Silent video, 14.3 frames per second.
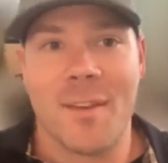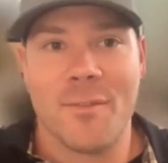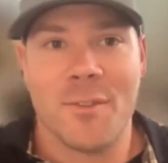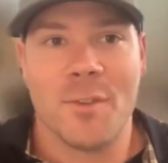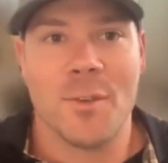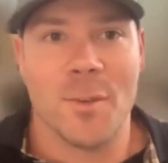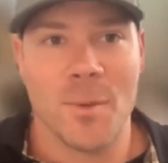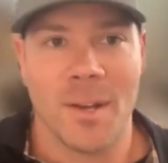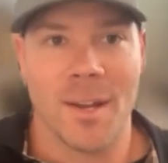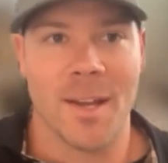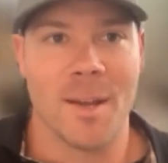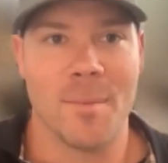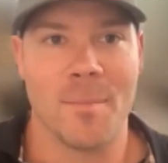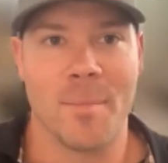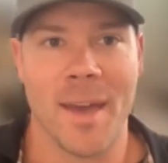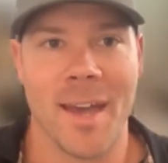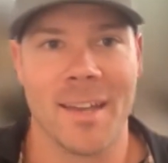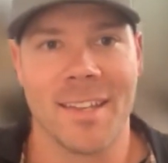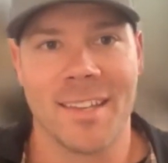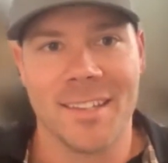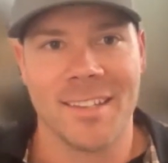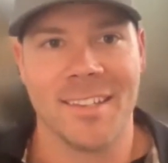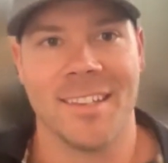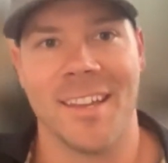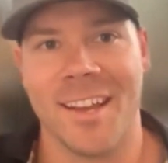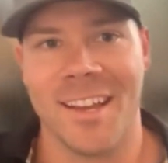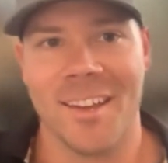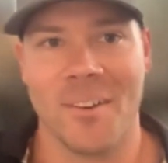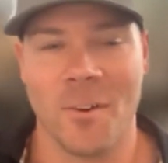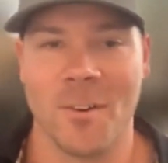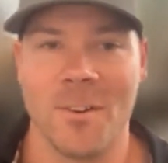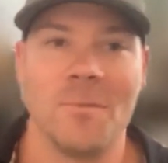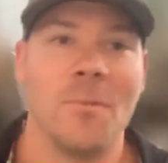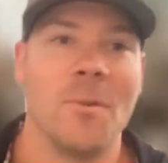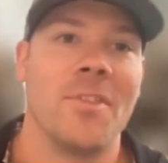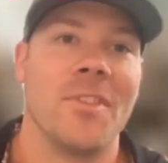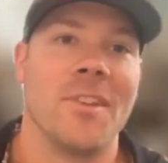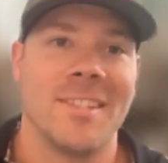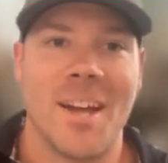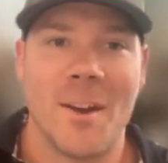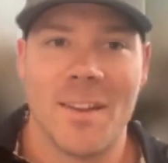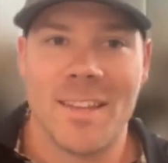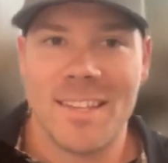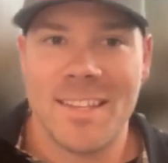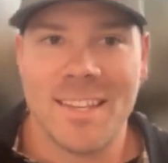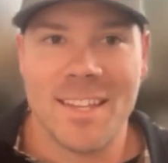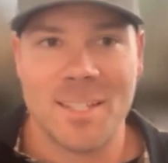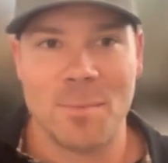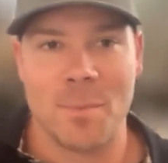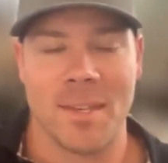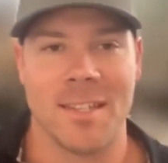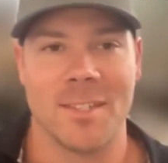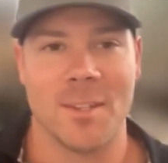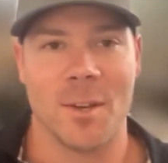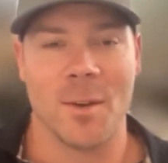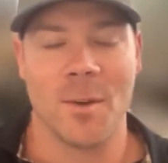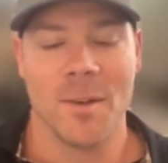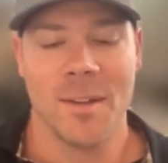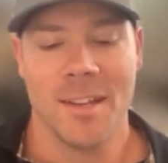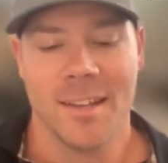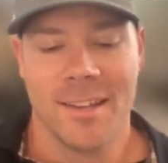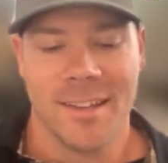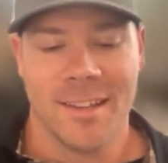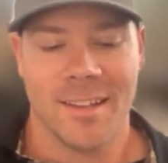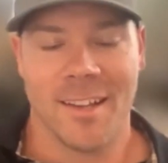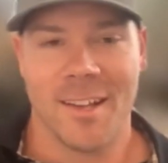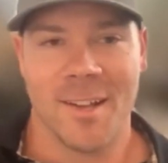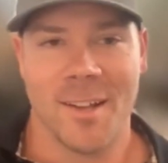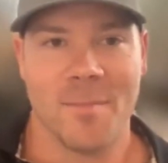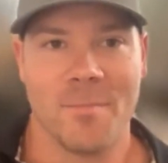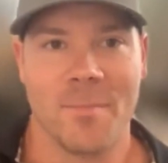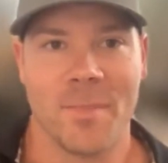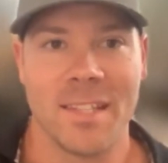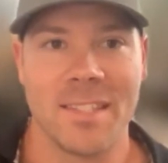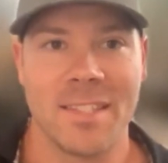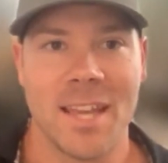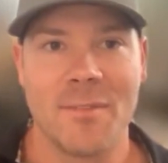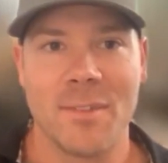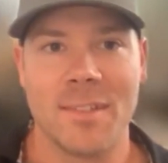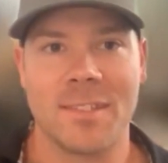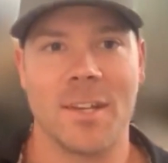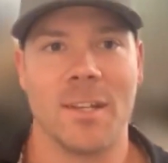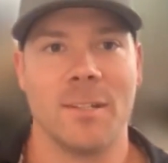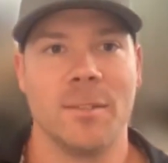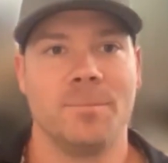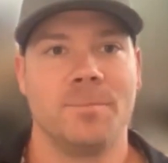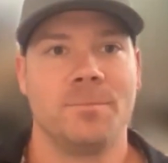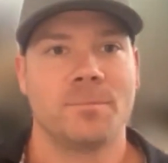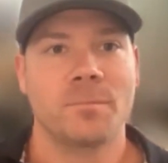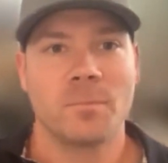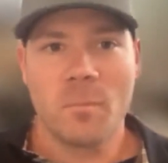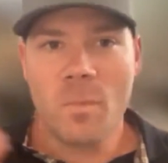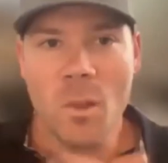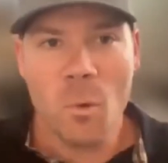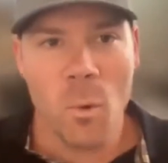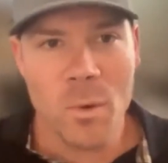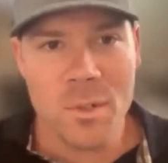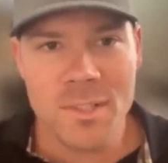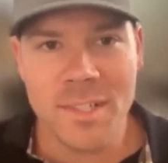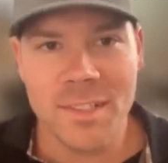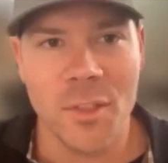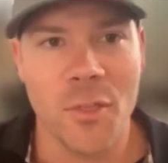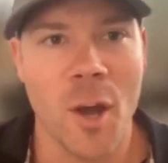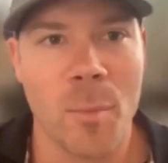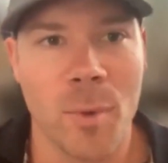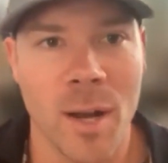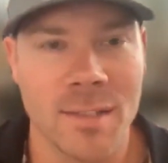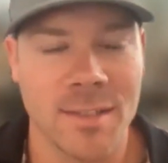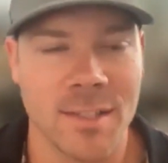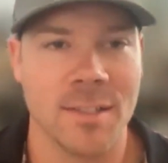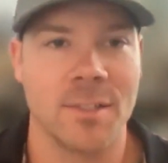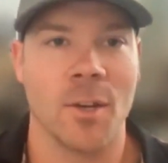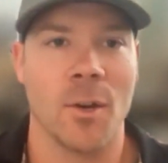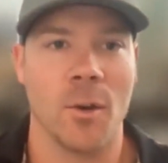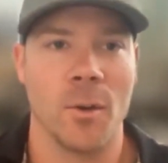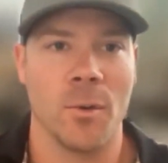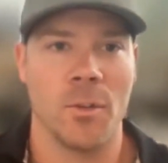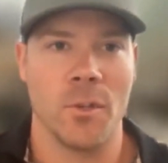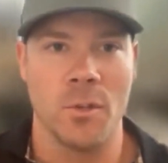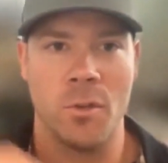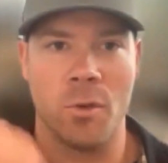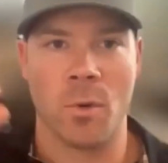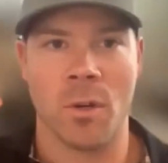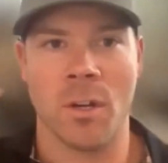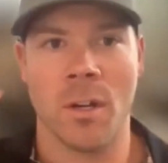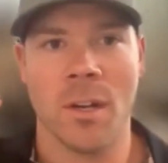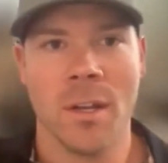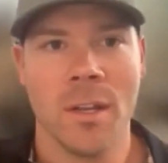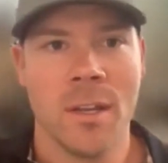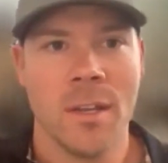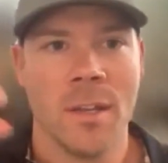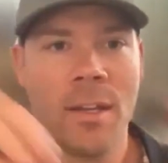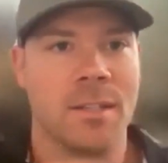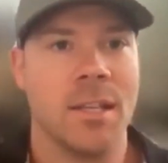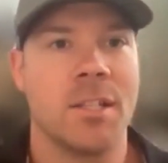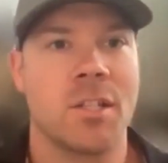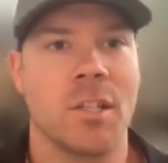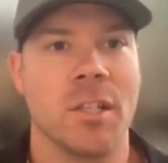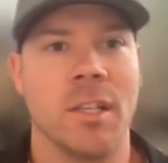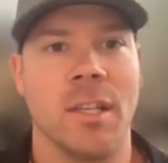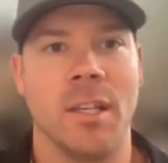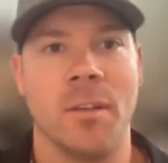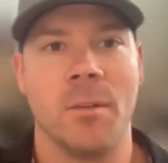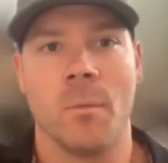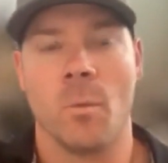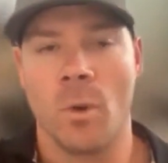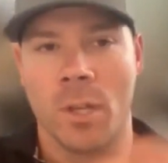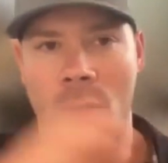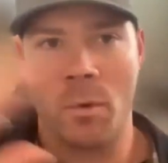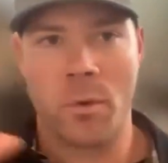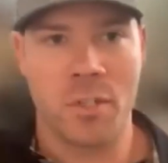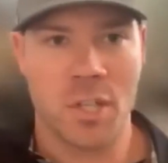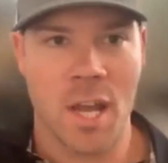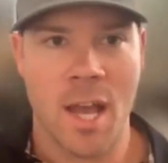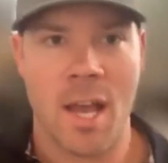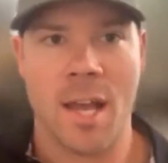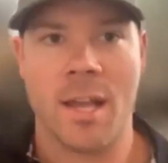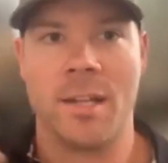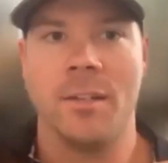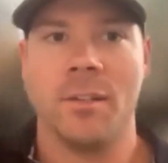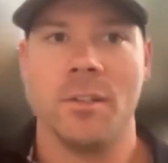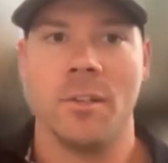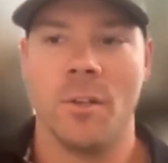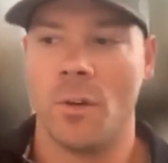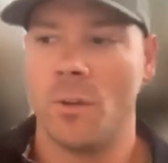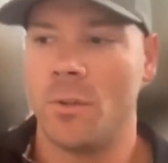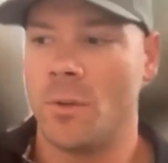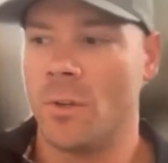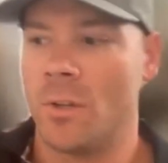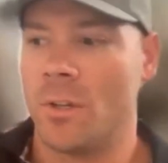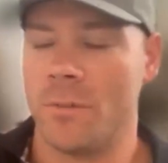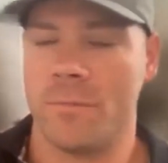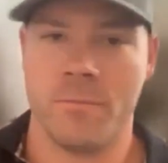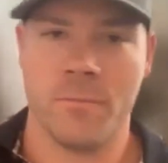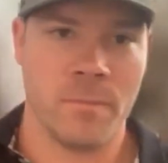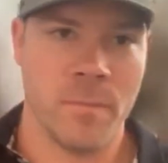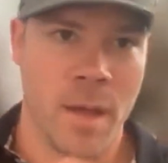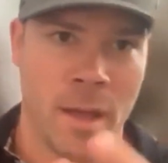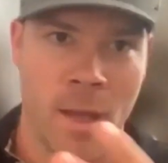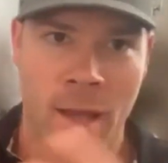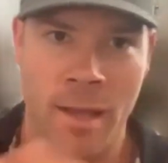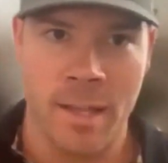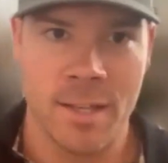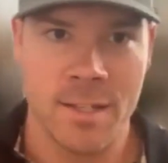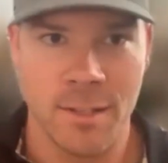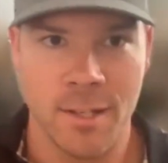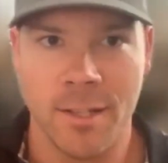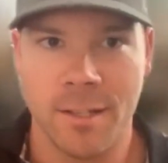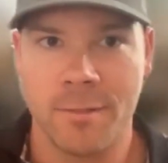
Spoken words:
have you back or with us now at eXp. So let's dive into what was the thought process. So you were essentially working with John, you were, I guess,